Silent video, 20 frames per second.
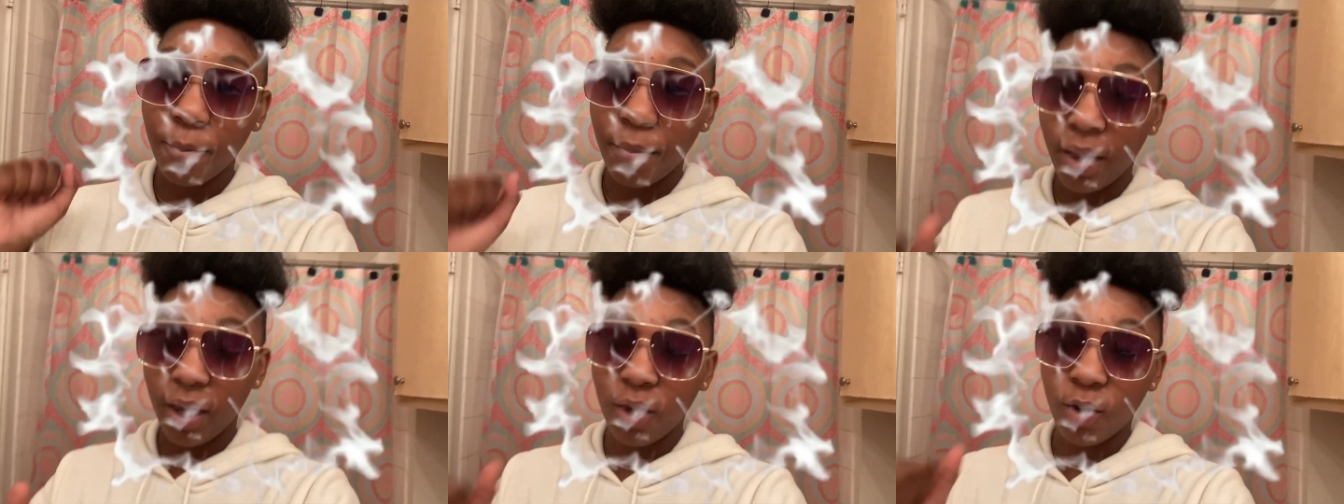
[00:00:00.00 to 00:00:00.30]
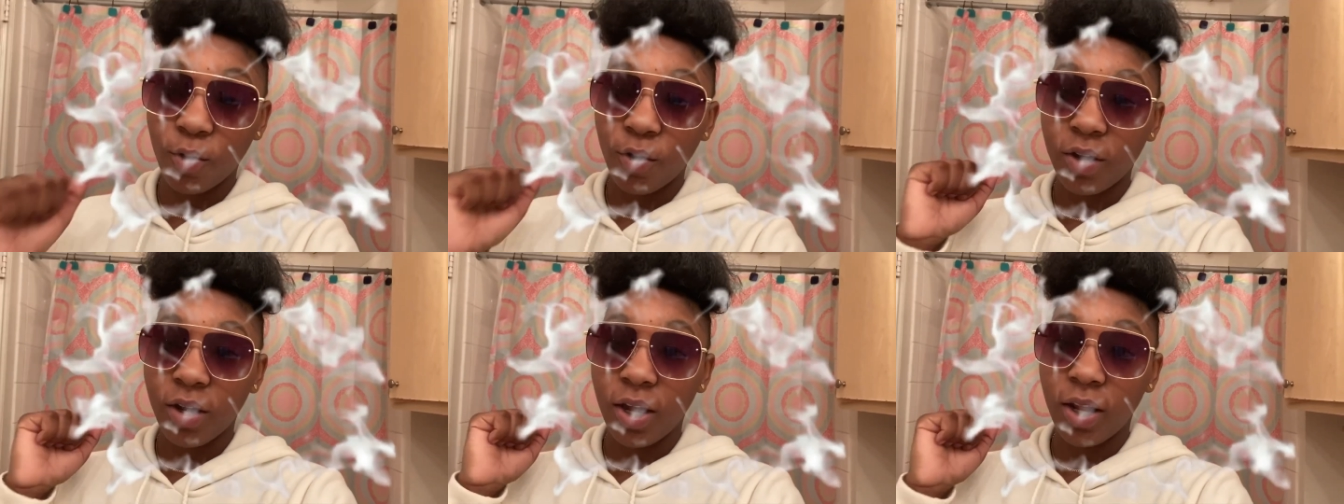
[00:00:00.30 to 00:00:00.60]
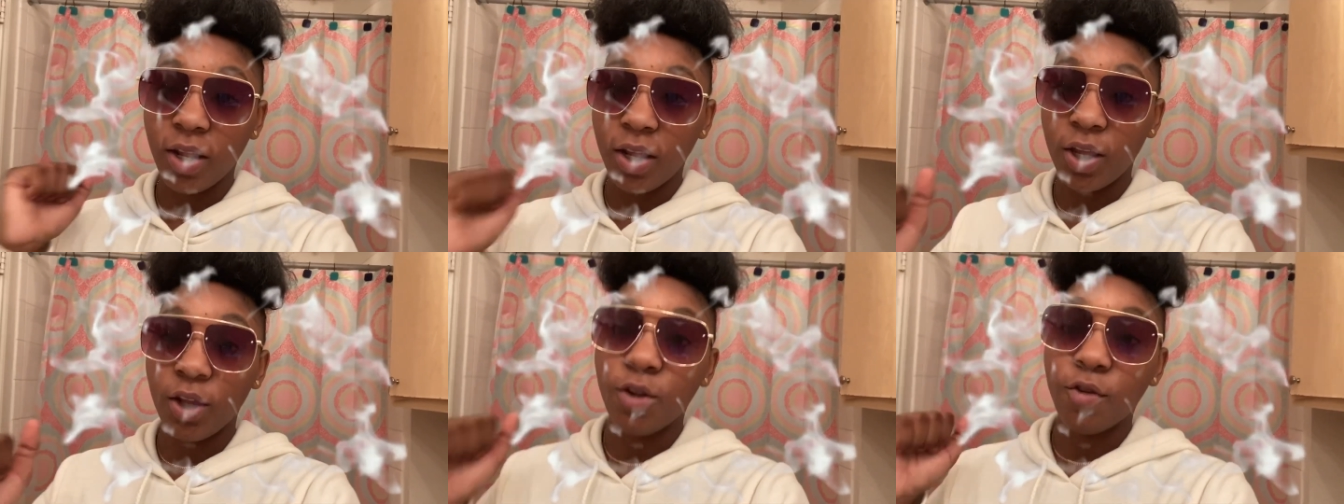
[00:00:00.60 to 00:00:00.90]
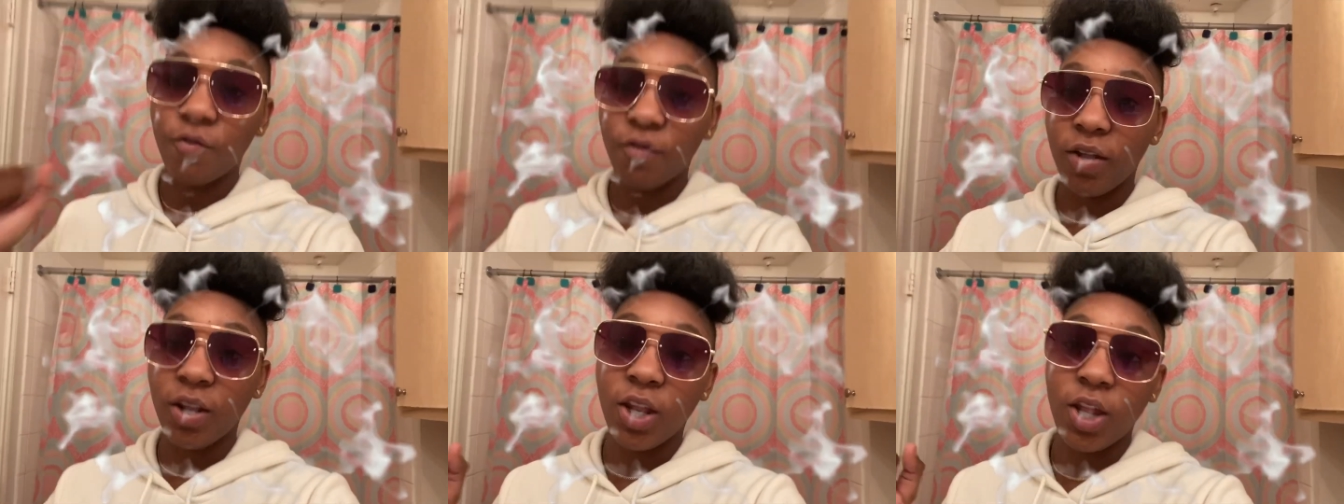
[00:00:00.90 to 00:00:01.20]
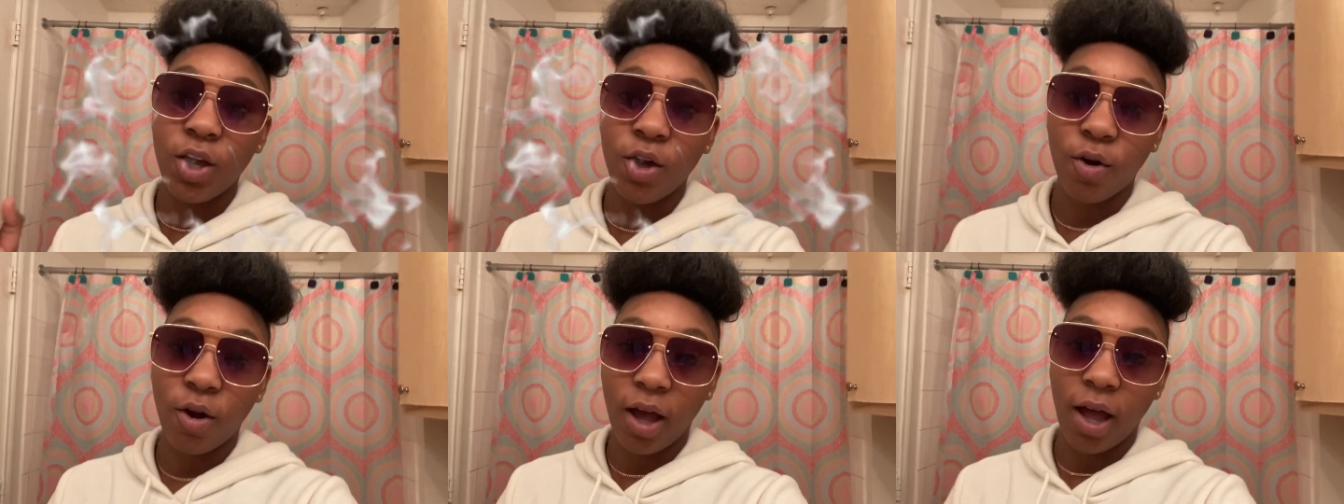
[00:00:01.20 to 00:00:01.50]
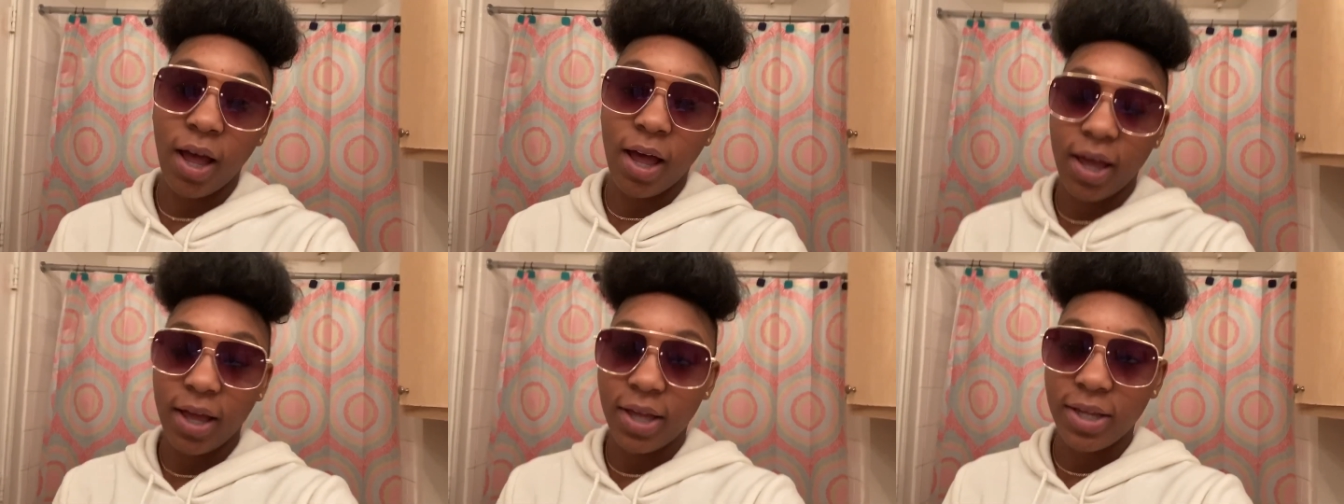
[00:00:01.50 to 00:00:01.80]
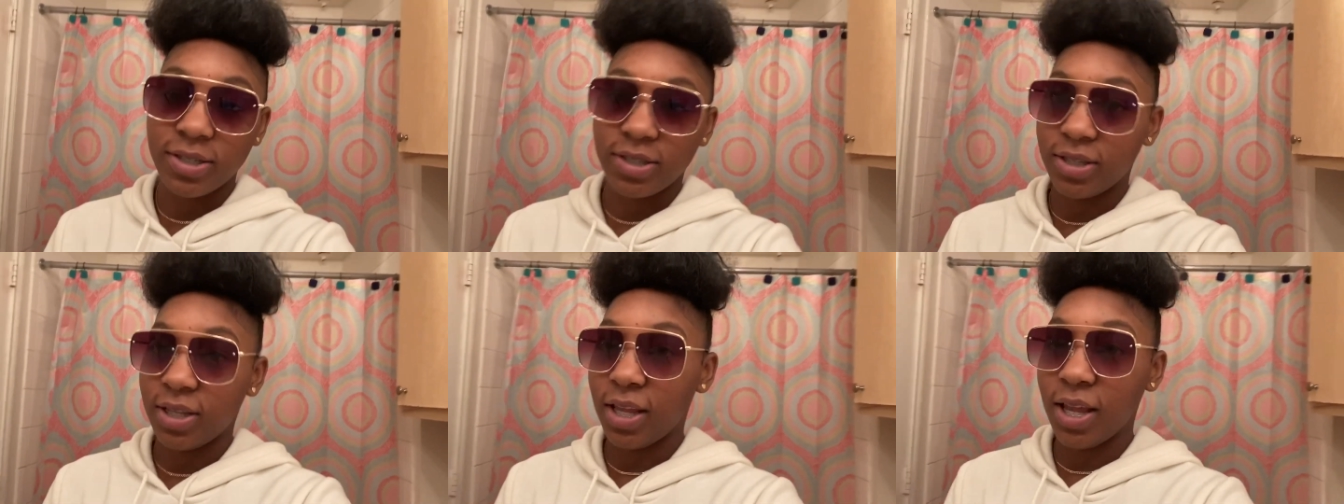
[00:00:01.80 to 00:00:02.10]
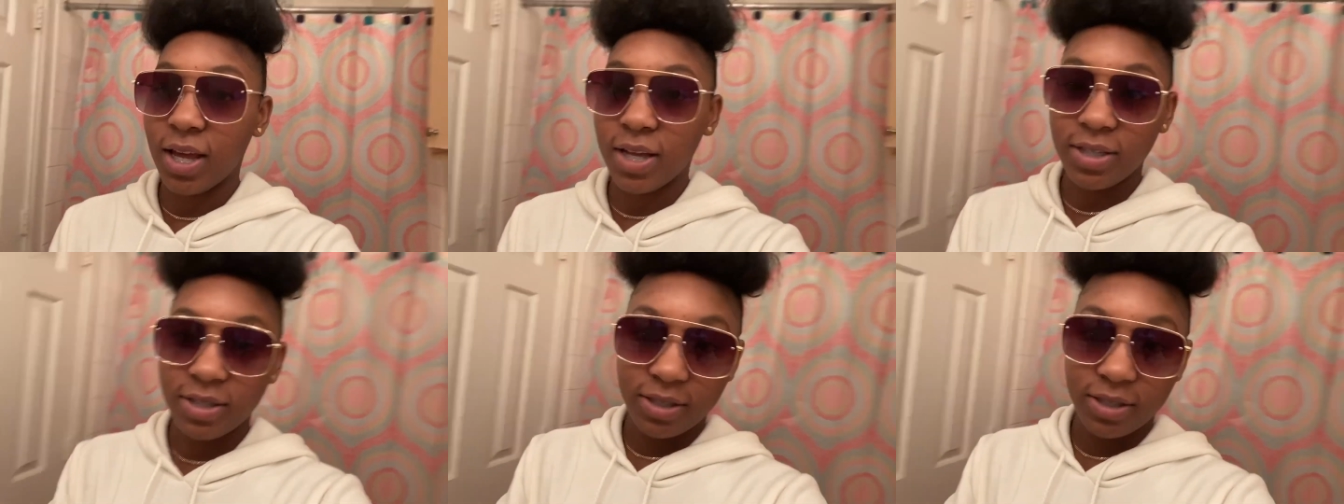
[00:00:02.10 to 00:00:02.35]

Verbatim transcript: back with another video guys and y'all